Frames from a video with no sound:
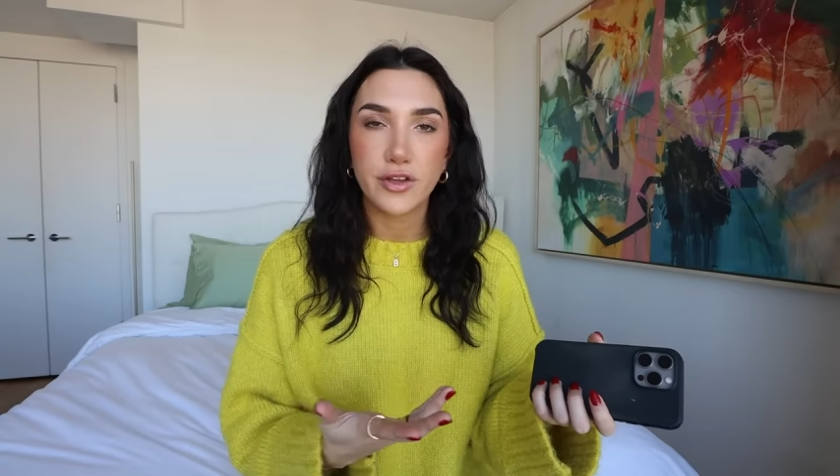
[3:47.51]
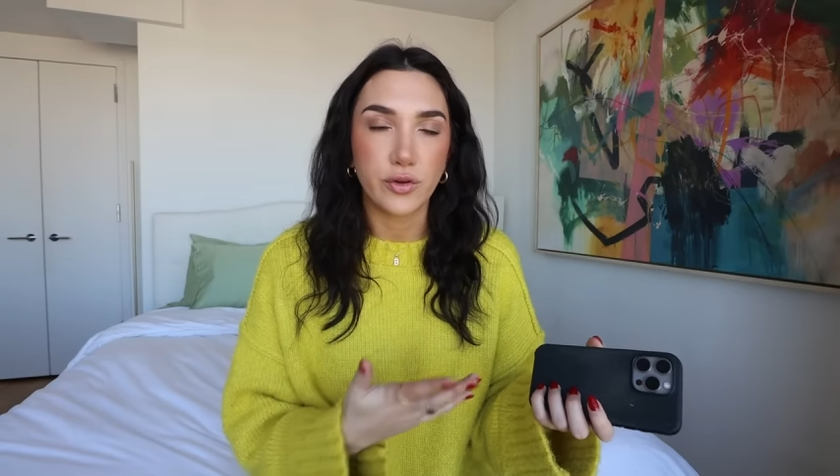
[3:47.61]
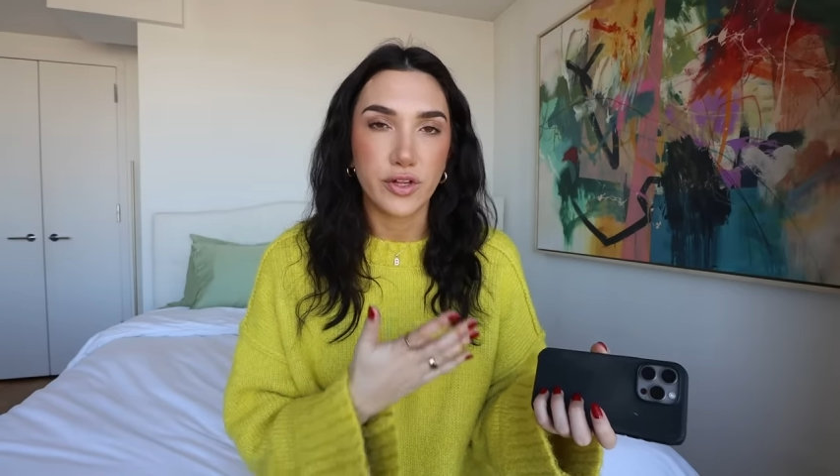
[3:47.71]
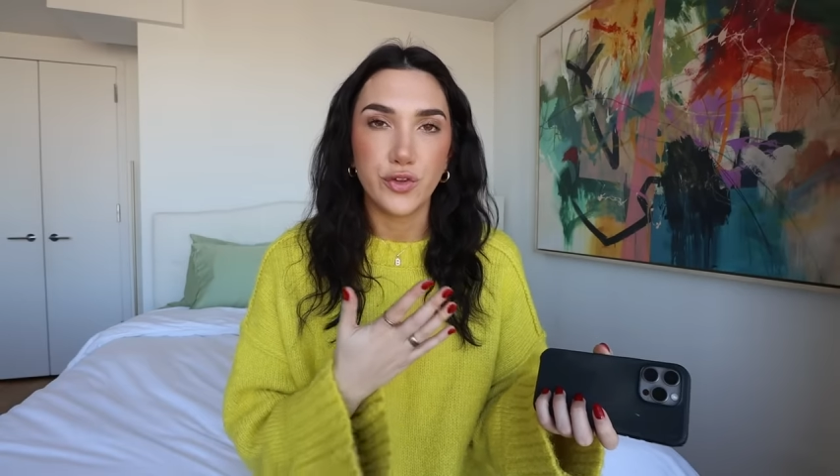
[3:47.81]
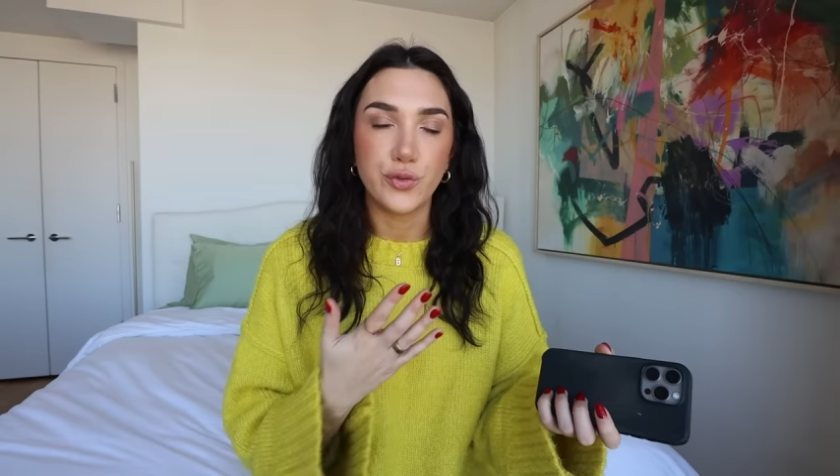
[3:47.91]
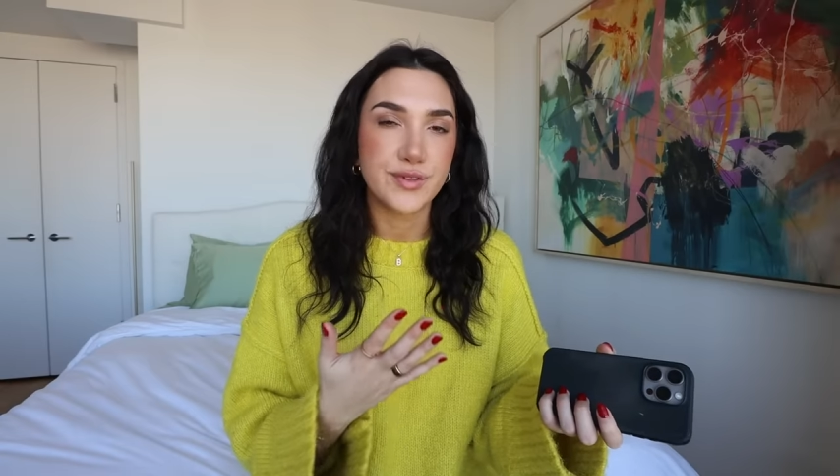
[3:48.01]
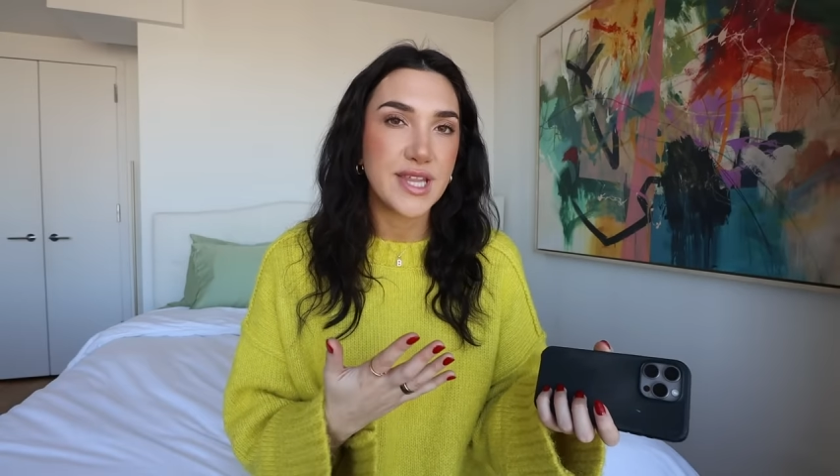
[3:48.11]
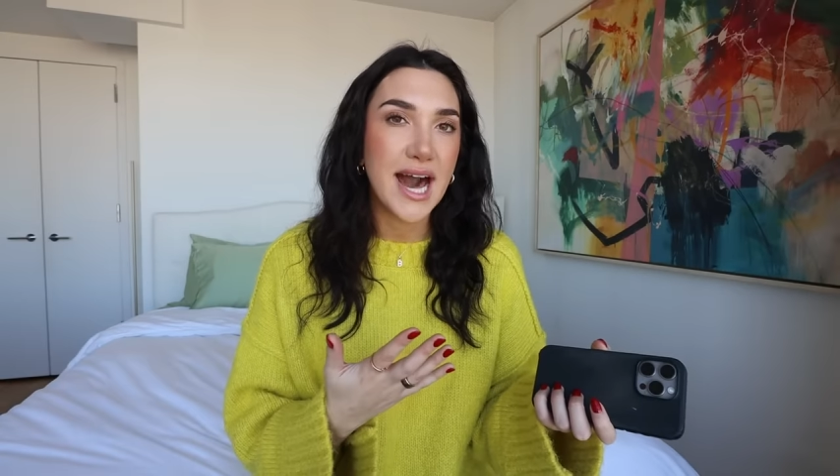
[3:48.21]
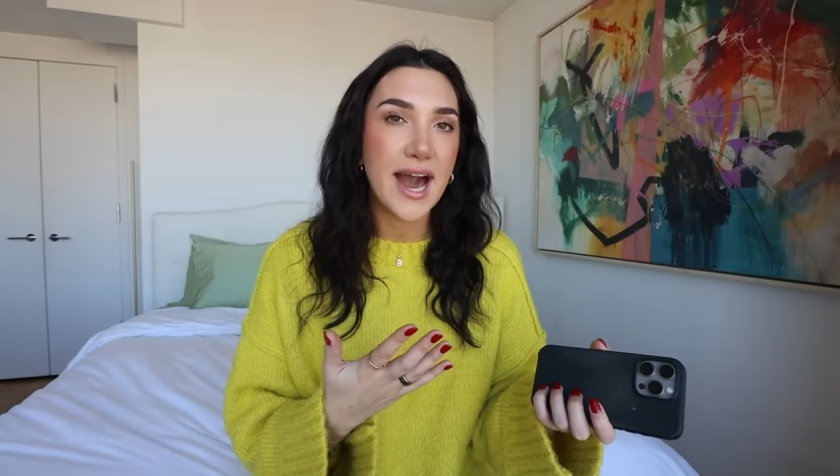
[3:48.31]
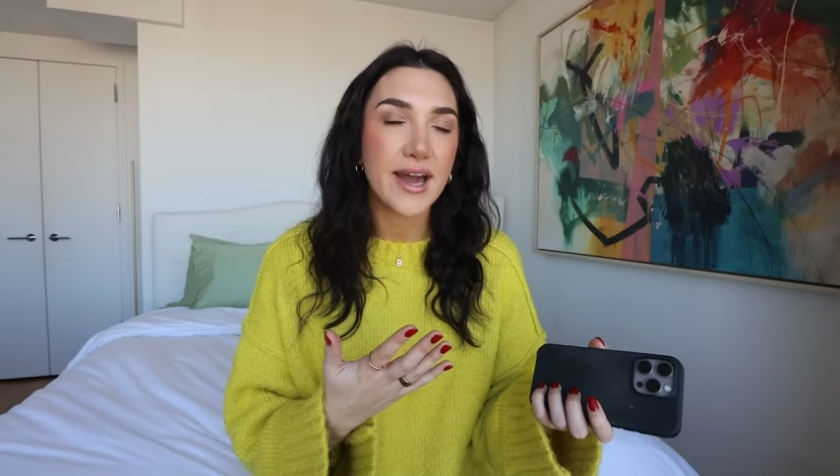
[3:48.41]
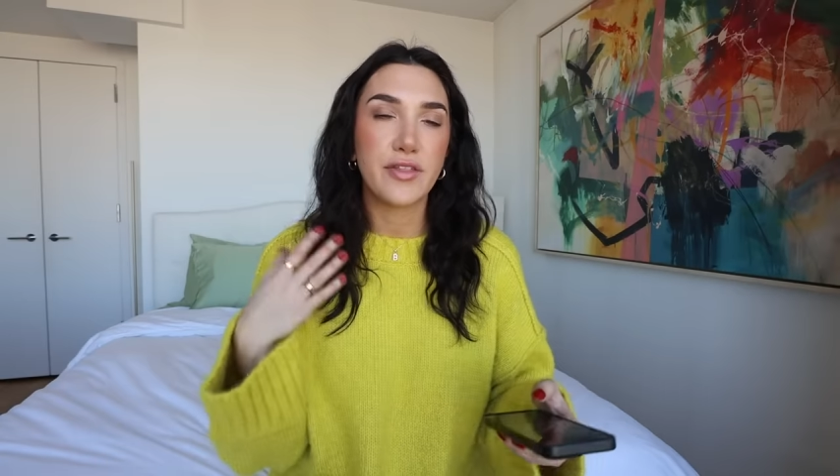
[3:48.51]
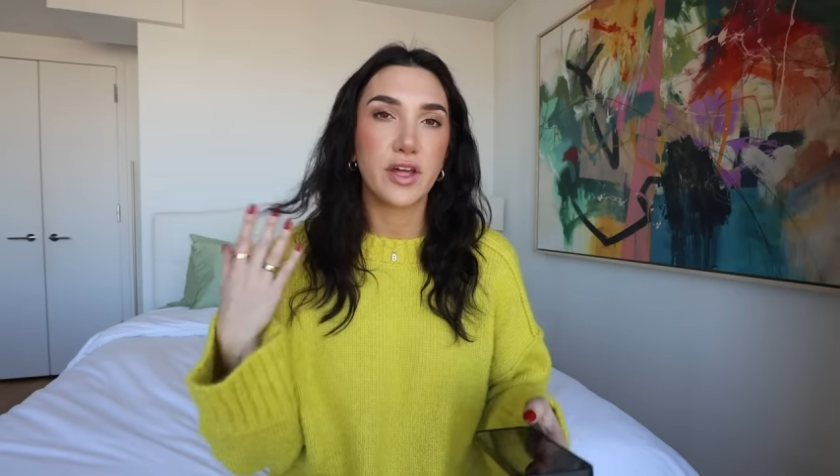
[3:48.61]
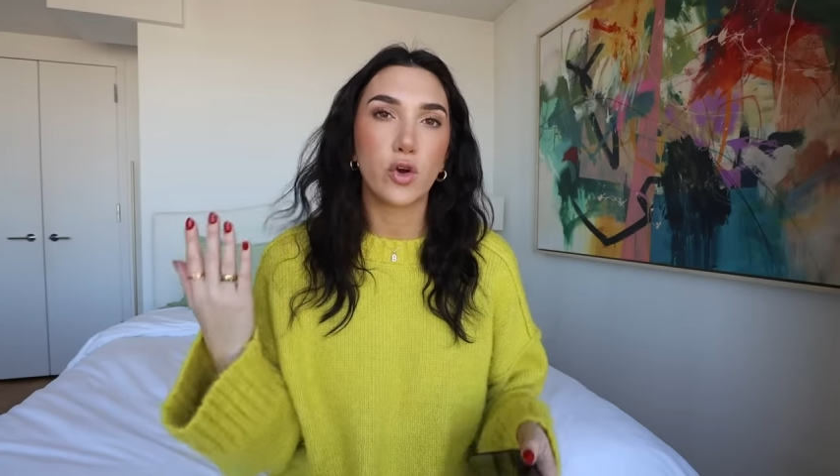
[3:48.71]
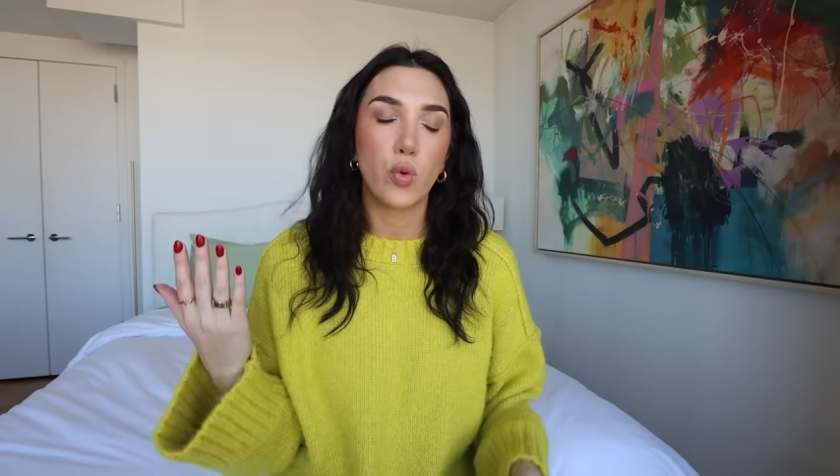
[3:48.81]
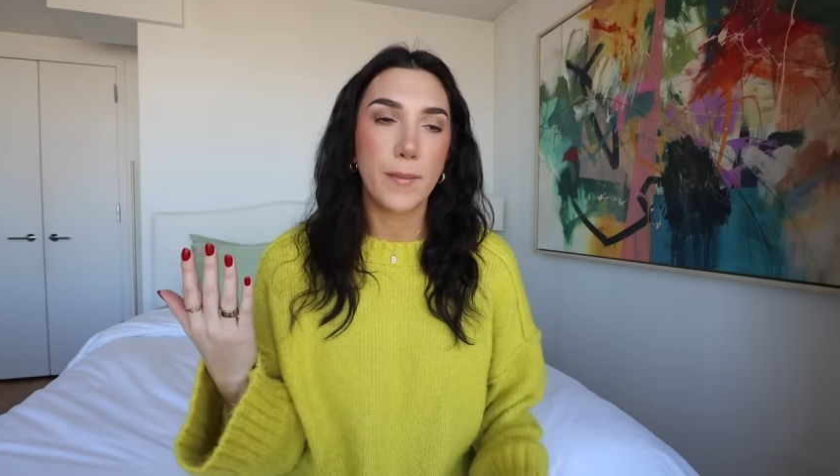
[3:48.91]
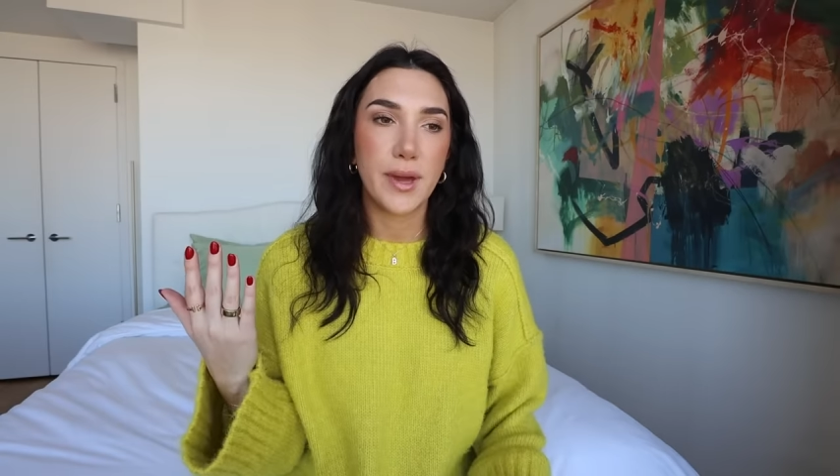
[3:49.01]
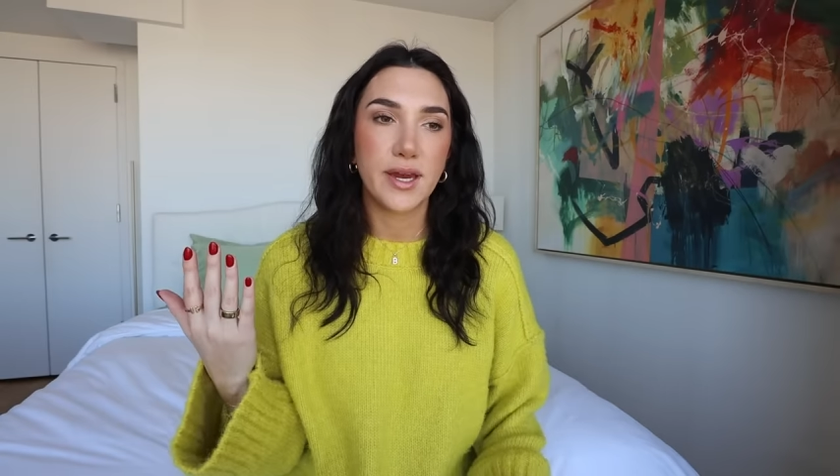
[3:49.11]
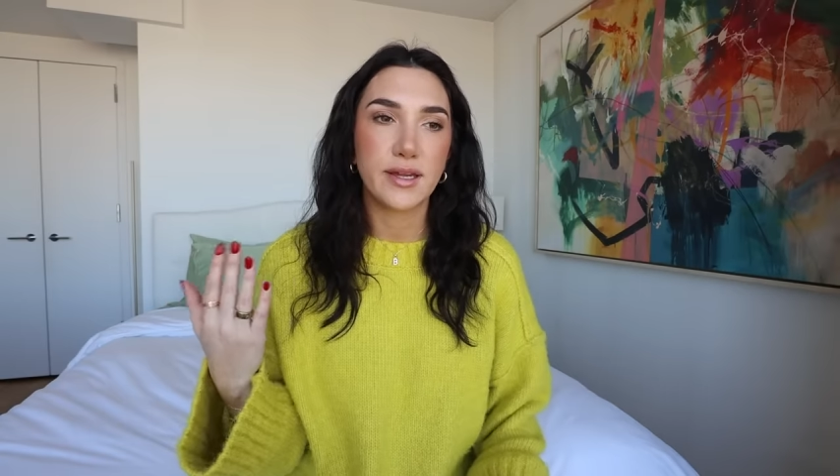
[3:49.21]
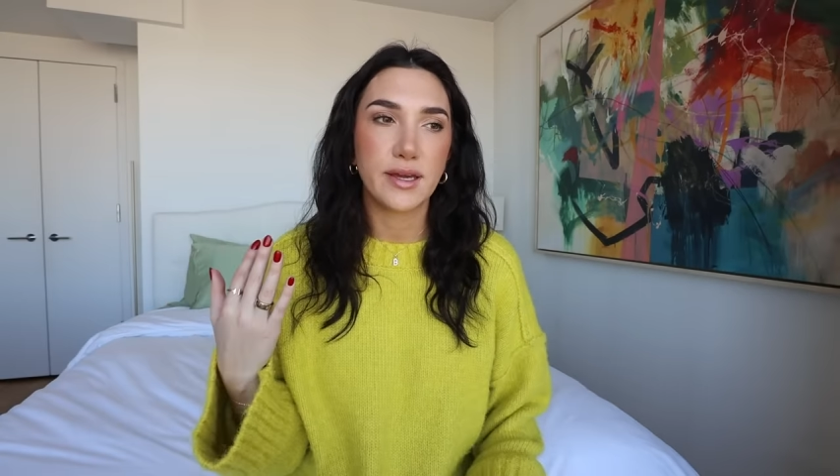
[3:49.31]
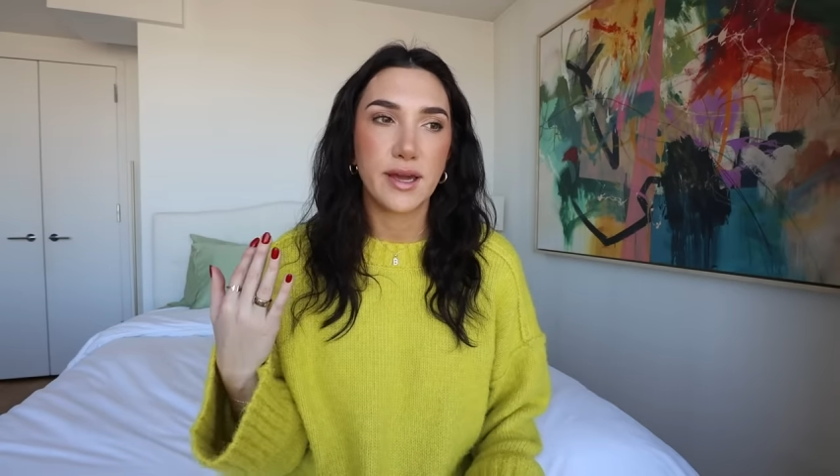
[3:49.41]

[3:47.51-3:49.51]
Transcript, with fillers: you can use that. I think equipment